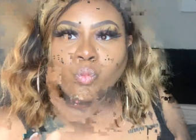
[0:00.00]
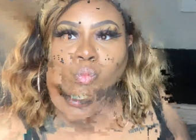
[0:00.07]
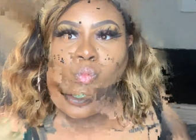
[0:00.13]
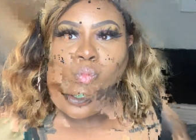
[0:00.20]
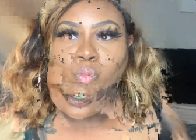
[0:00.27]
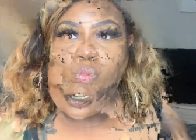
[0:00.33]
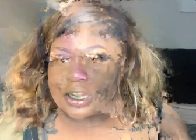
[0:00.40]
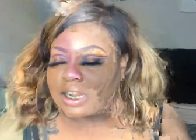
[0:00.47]

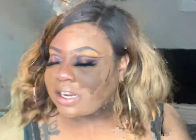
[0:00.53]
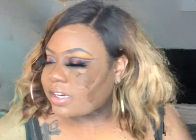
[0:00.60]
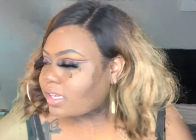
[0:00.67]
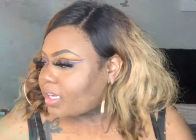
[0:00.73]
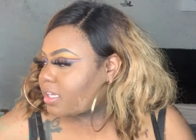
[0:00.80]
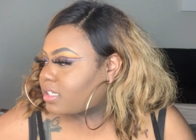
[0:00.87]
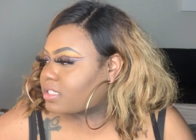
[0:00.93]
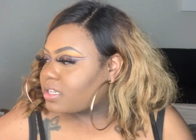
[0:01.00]
digital
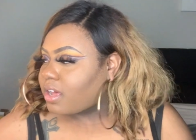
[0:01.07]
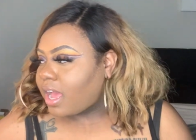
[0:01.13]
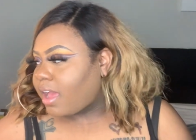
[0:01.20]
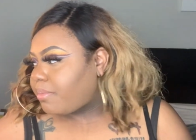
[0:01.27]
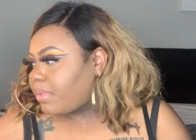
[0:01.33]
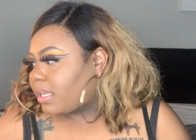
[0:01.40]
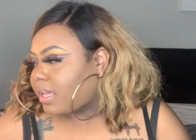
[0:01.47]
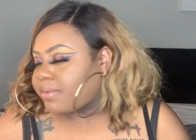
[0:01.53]
learning. So I
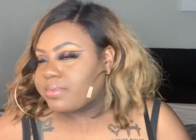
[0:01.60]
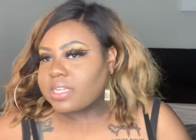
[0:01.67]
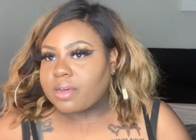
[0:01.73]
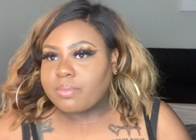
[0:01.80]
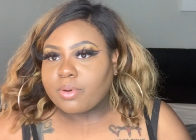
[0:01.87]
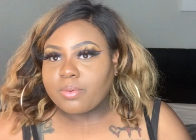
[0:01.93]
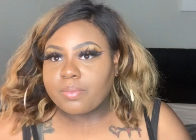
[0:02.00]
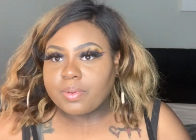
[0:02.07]
had my
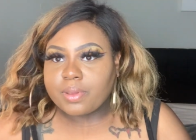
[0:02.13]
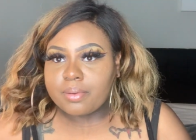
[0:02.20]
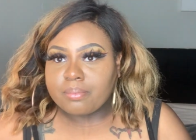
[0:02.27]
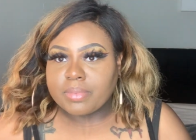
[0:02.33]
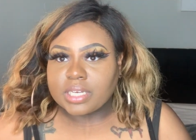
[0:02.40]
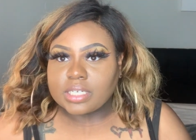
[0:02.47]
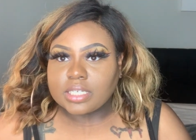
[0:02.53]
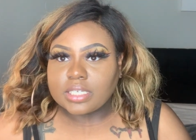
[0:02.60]
laptop open
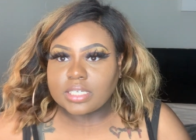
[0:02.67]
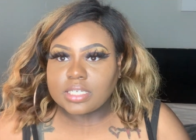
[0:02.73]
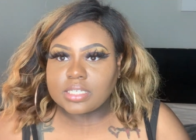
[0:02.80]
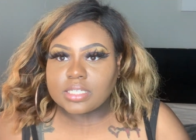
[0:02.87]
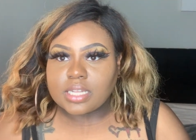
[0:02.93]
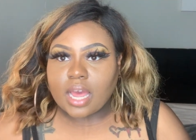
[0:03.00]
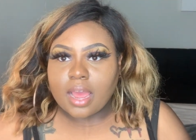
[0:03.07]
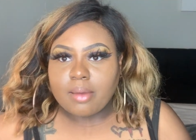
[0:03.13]

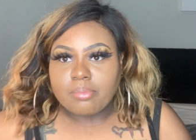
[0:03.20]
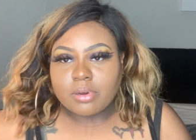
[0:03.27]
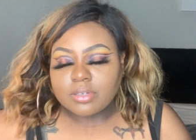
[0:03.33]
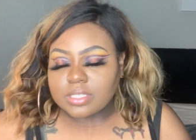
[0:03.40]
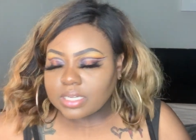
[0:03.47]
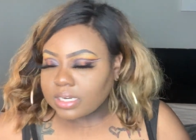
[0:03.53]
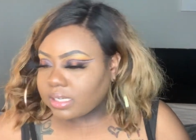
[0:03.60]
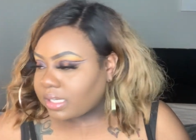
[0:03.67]
because I had
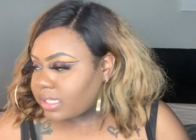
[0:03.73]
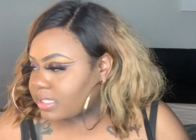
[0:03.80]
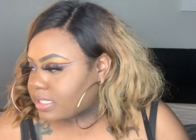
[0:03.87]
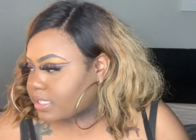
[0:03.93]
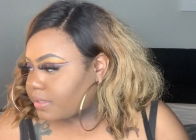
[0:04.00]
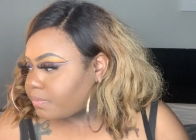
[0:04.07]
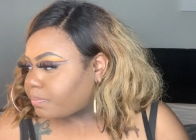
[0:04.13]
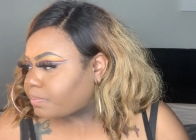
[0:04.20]
posted a
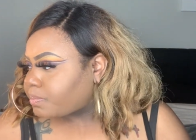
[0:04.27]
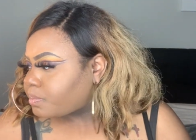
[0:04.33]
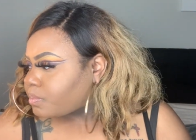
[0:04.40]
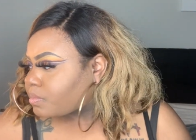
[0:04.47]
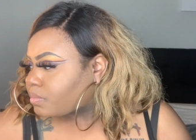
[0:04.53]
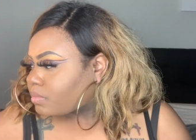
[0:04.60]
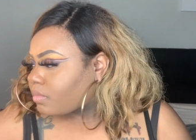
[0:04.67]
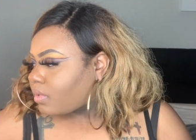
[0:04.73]
lesson,
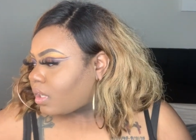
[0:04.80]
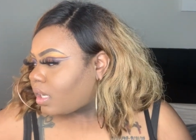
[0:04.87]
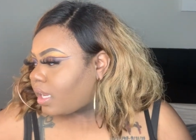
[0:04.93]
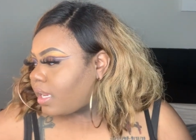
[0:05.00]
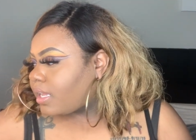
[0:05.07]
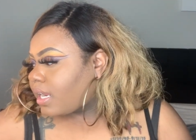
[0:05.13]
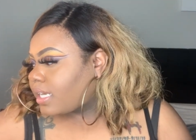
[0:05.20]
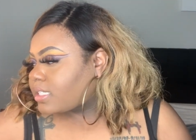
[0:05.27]

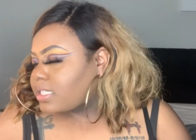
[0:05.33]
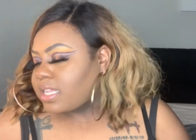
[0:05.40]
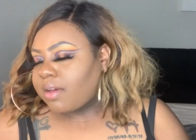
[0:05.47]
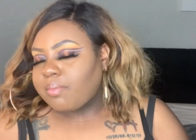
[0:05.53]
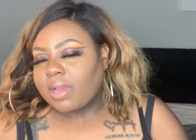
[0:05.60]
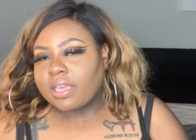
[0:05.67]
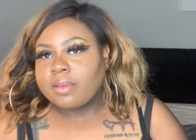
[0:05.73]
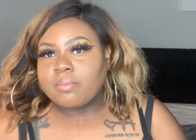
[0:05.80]
and I just
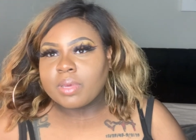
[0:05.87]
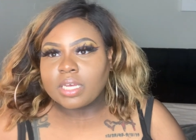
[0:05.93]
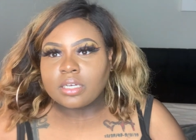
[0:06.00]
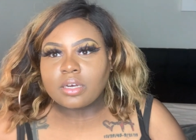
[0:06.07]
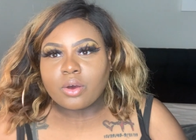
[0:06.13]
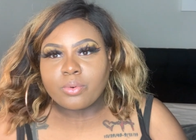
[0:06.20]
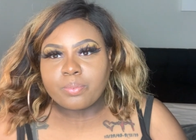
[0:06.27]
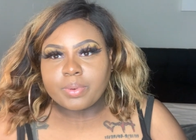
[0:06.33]
had my
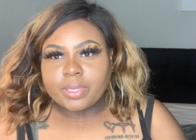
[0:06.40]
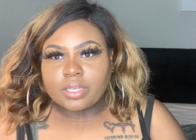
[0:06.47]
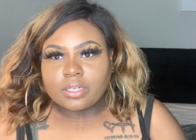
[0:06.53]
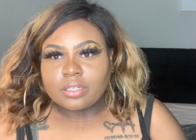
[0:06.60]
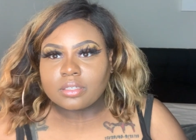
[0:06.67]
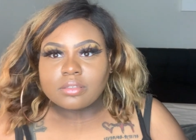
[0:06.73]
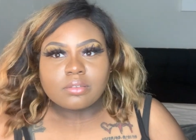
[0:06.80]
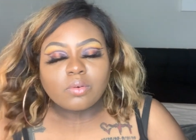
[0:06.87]
email
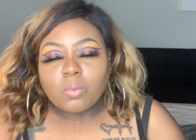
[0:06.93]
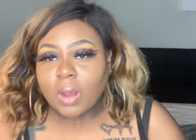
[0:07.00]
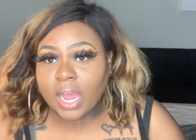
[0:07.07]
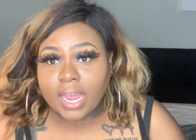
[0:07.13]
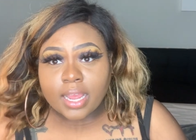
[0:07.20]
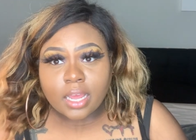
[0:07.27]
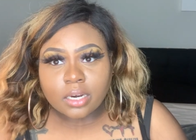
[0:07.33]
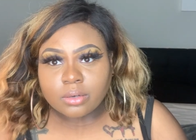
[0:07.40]
open.
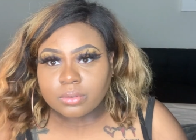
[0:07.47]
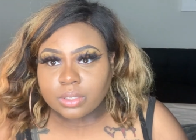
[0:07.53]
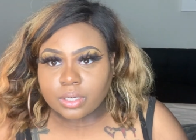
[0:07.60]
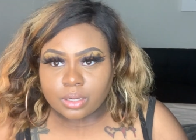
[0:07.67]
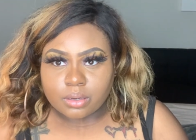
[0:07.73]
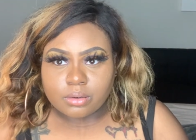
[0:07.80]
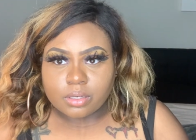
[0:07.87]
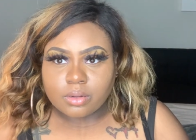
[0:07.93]
Why? I don't
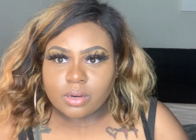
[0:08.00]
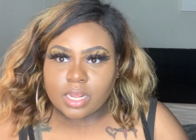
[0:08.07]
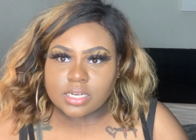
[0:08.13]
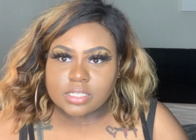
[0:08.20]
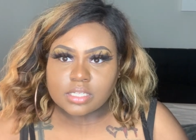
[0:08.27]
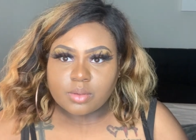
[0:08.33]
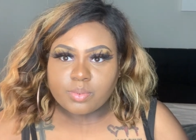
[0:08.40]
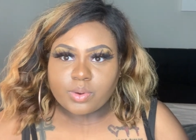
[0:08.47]
know. I don't know how to
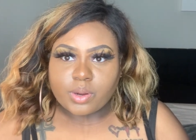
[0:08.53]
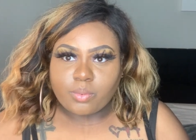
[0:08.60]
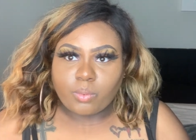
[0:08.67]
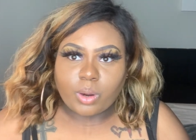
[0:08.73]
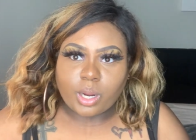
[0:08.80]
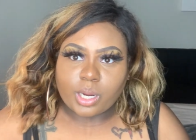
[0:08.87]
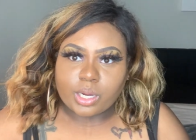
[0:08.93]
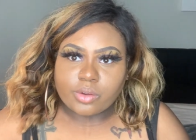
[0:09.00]
separate
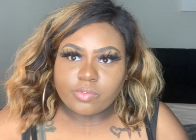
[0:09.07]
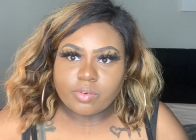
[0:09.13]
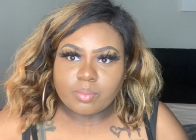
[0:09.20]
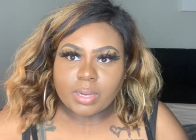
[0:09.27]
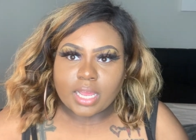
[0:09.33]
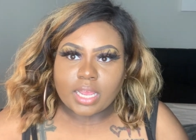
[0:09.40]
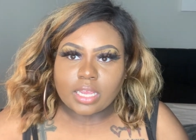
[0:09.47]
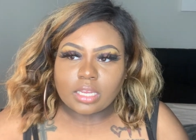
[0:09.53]
work from
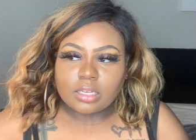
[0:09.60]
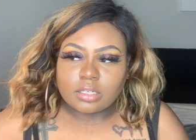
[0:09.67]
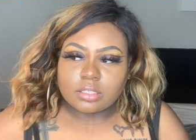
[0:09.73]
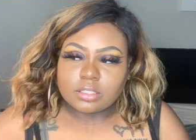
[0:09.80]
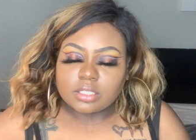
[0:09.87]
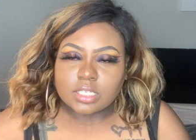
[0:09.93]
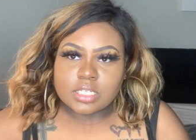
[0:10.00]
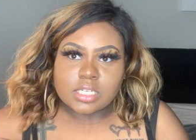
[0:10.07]
like
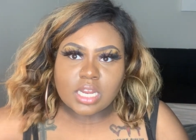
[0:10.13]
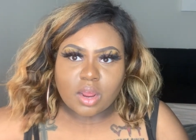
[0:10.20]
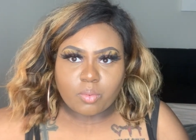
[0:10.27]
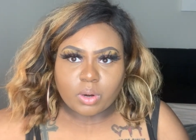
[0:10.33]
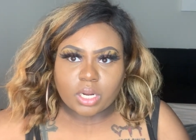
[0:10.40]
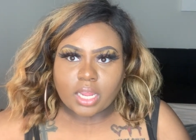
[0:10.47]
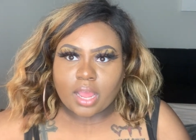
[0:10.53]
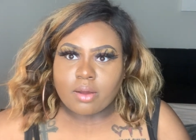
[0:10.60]
it's not
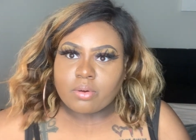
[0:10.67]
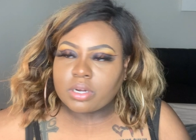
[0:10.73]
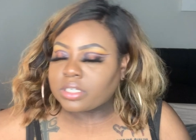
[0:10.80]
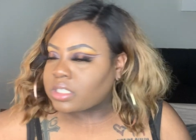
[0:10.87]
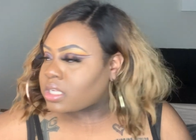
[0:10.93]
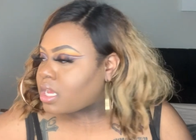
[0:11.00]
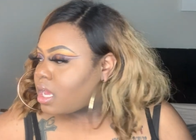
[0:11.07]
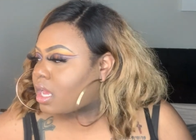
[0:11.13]
work
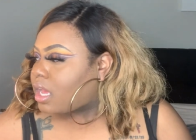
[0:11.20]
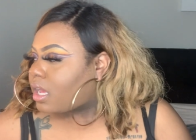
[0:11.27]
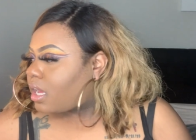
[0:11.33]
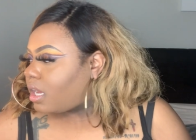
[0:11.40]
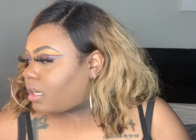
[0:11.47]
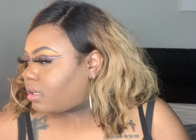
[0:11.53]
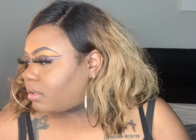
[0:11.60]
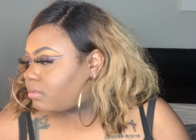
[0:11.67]
hours.
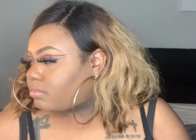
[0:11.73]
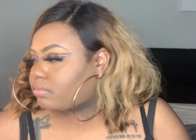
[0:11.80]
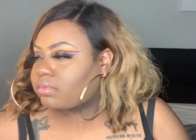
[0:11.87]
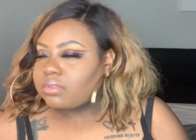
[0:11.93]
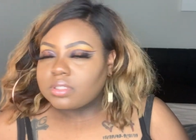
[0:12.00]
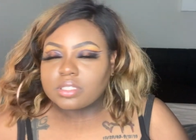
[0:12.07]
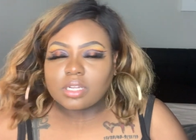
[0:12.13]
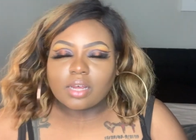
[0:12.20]
Um,
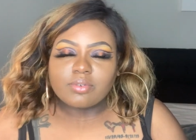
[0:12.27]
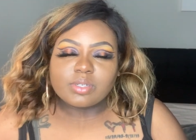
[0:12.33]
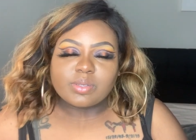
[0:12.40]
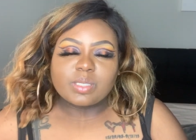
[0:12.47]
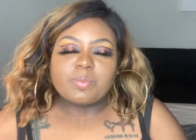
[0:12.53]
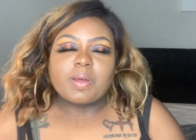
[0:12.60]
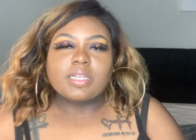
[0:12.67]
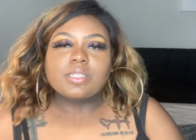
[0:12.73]
so I was
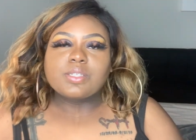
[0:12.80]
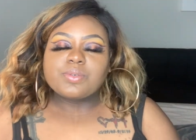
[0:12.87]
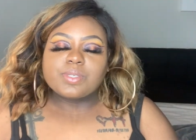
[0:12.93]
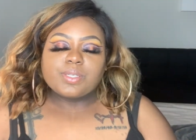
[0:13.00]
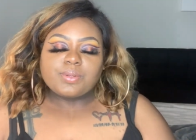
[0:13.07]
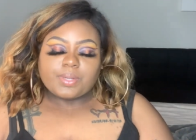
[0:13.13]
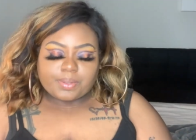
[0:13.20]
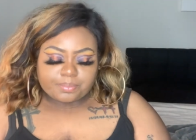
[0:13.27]
responding to a
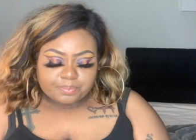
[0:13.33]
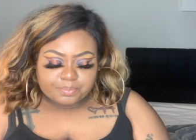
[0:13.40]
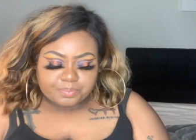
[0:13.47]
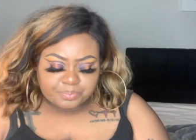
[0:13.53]
student.